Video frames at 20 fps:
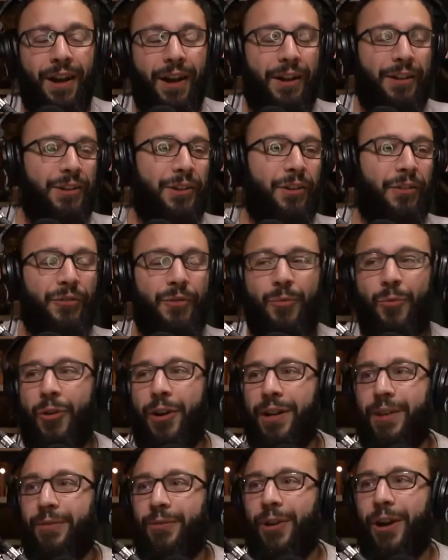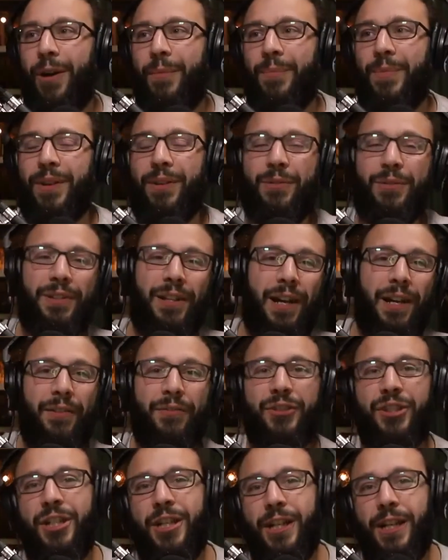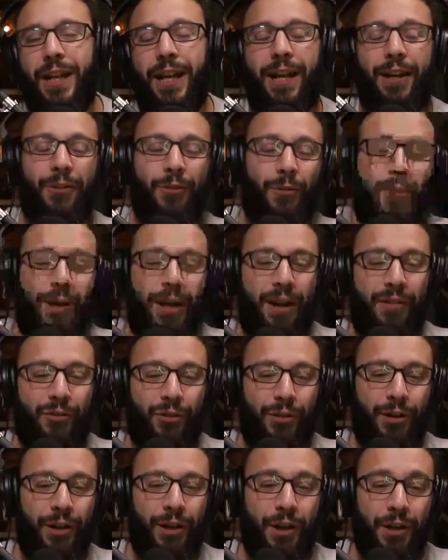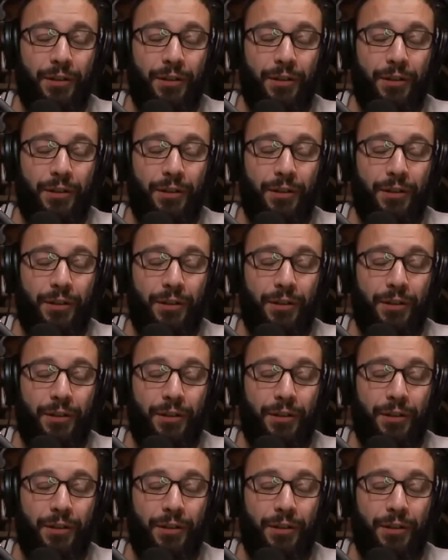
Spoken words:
you know, from Wadi Rum, it was kind of cheating or whatever.